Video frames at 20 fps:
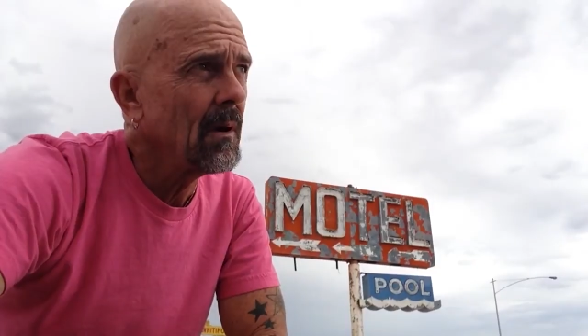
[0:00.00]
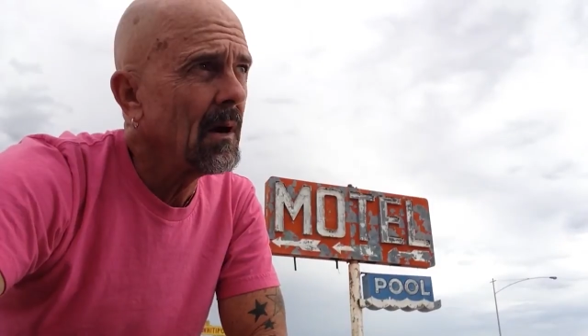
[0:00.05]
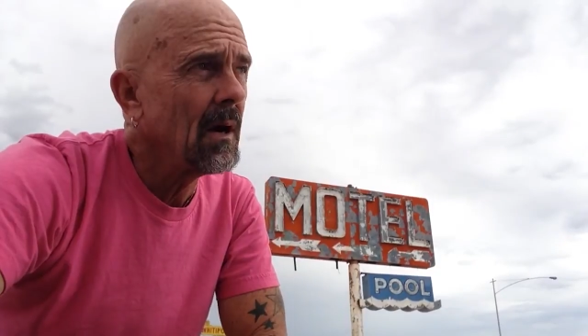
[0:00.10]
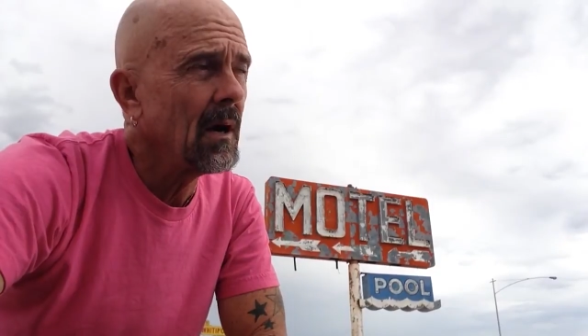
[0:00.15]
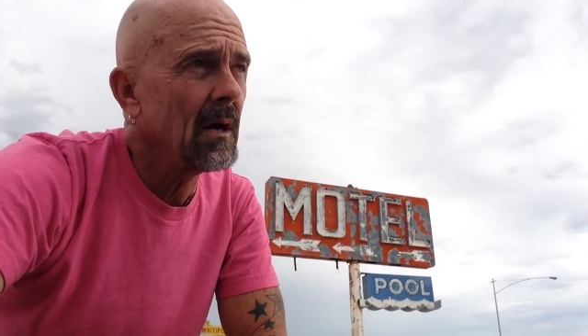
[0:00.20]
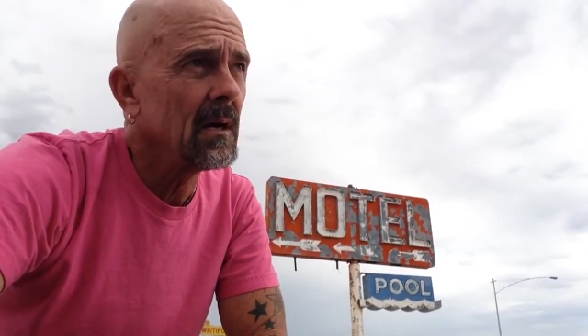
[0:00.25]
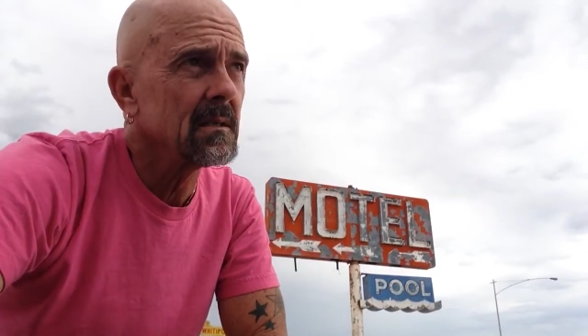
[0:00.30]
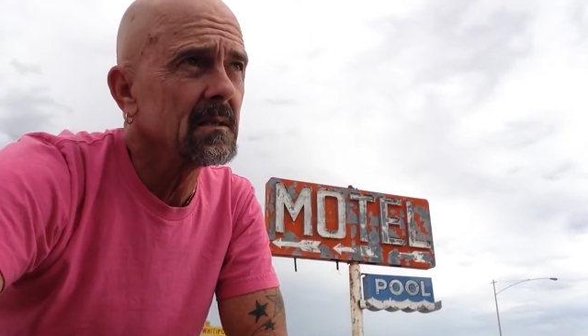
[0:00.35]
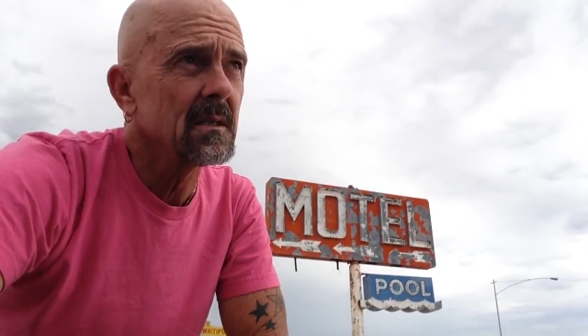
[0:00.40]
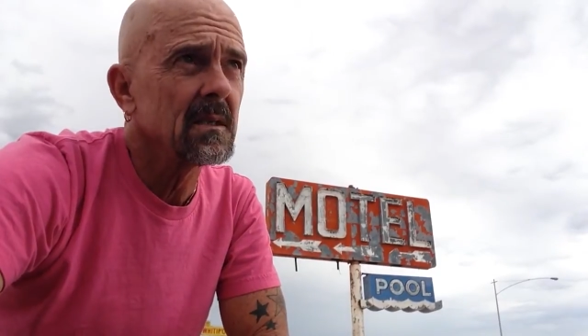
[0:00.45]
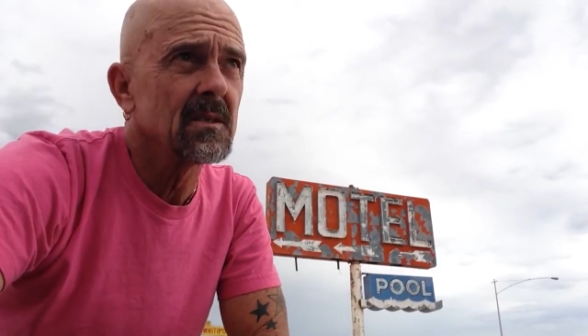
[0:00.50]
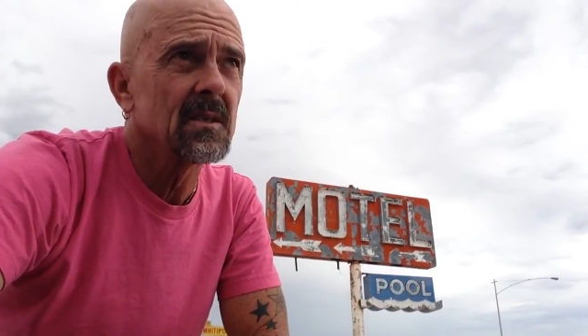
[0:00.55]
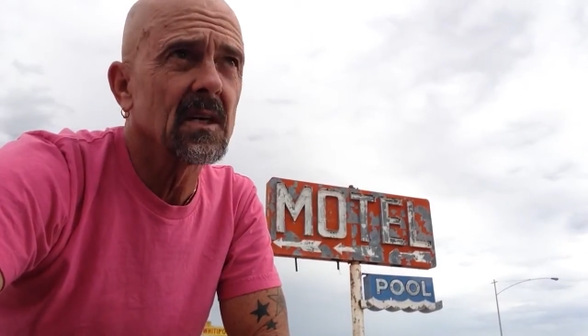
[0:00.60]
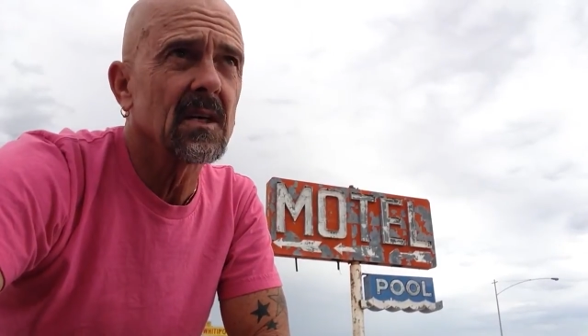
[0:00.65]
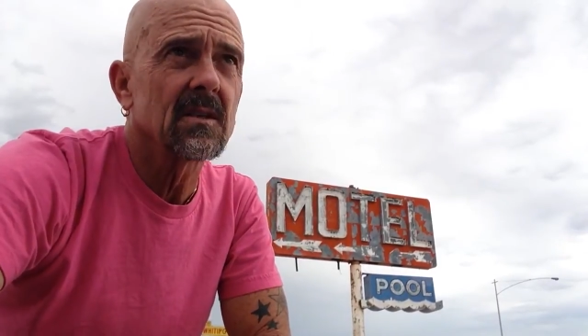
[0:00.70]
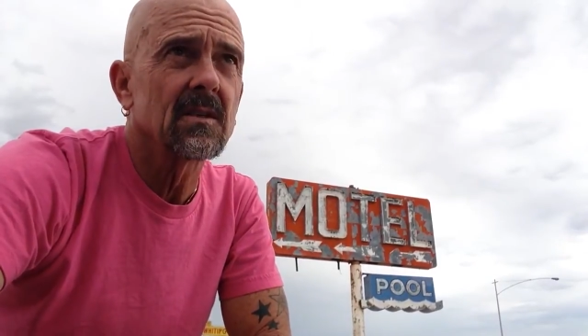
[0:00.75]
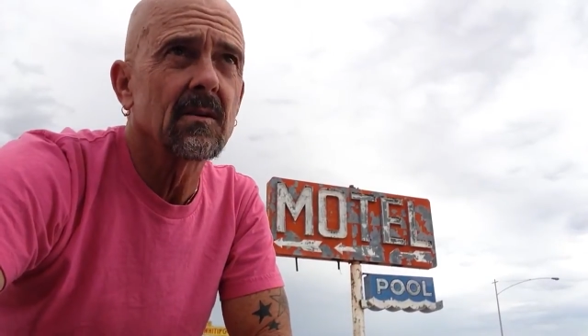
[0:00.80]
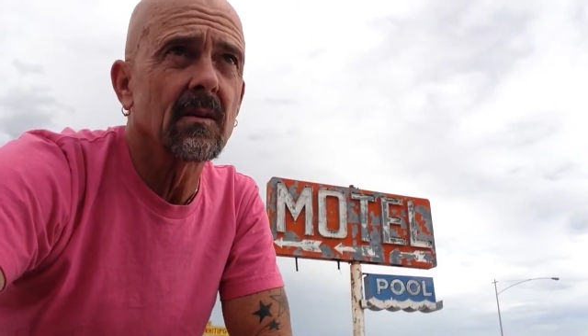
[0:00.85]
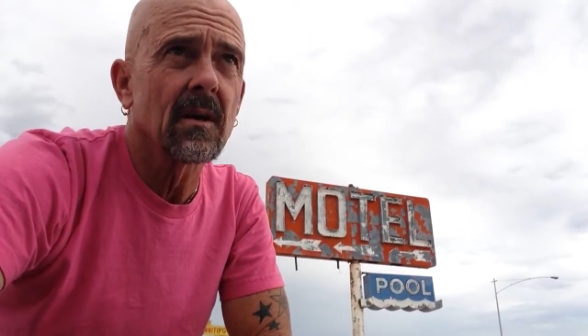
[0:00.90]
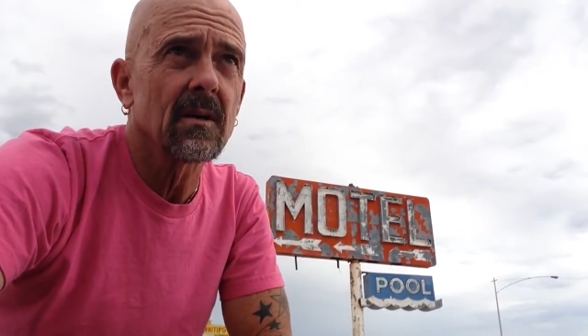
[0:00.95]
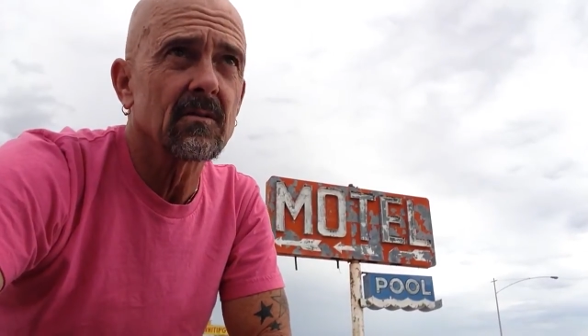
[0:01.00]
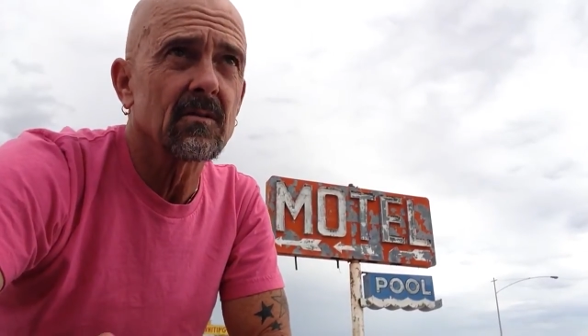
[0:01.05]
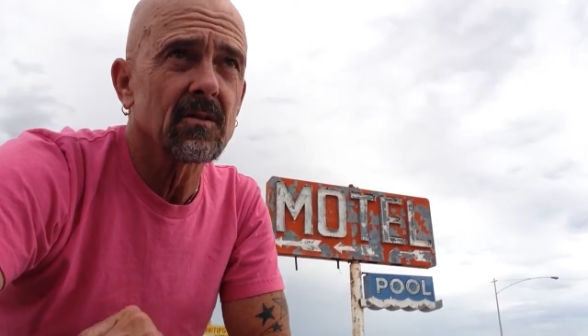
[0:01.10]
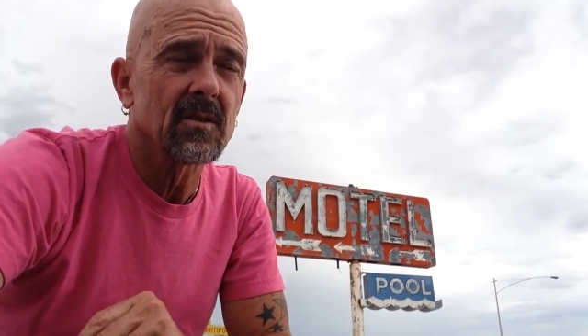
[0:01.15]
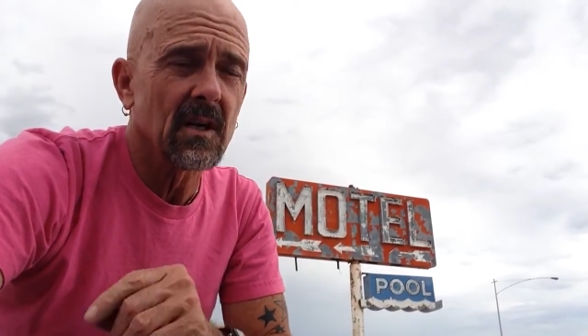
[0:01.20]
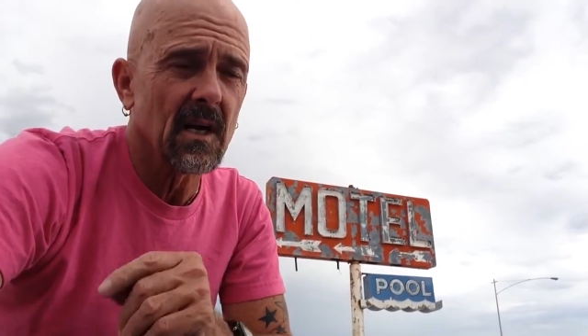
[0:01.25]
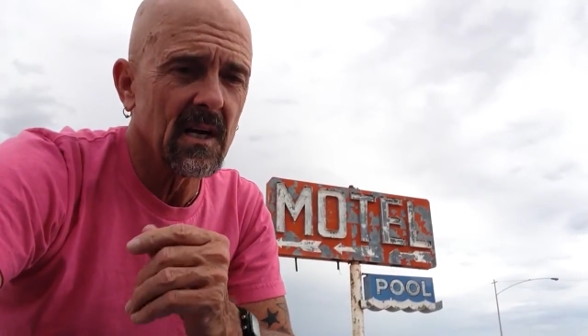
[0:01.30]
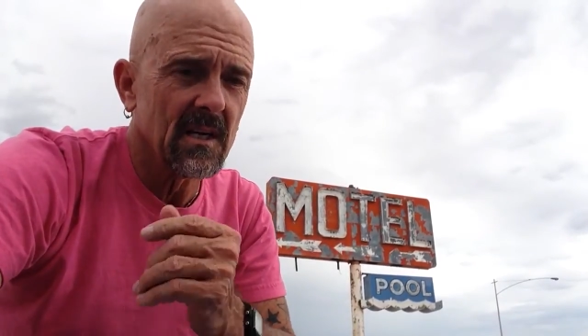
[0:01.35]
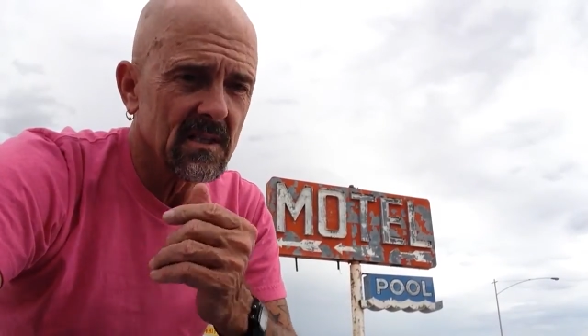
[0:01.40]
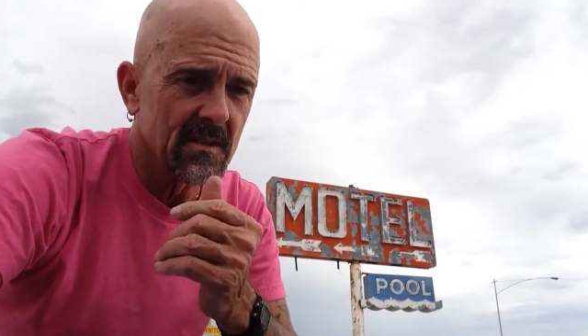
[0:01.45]
I suggest you
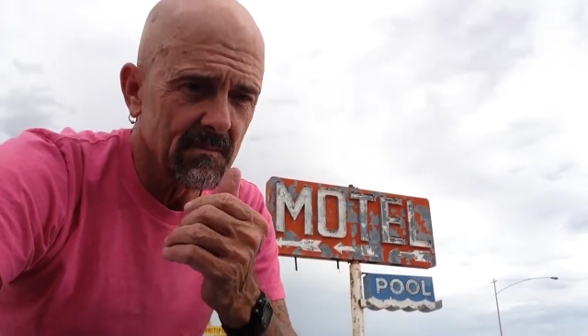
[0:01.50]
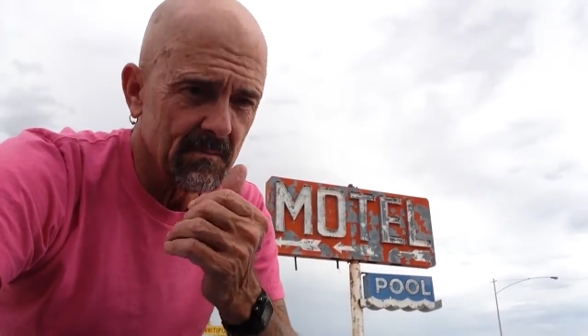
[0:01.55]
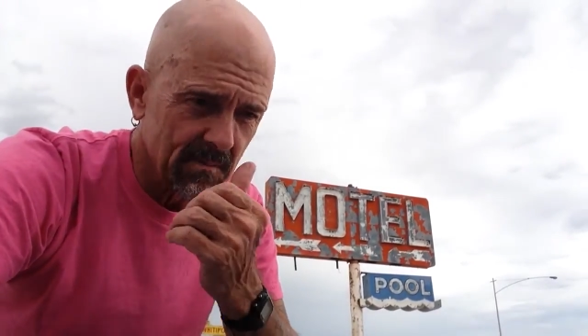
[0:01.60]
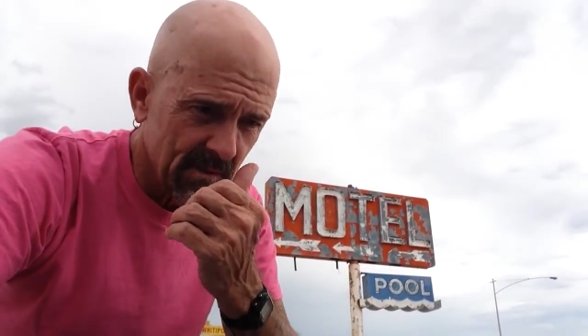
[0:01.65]
exercise some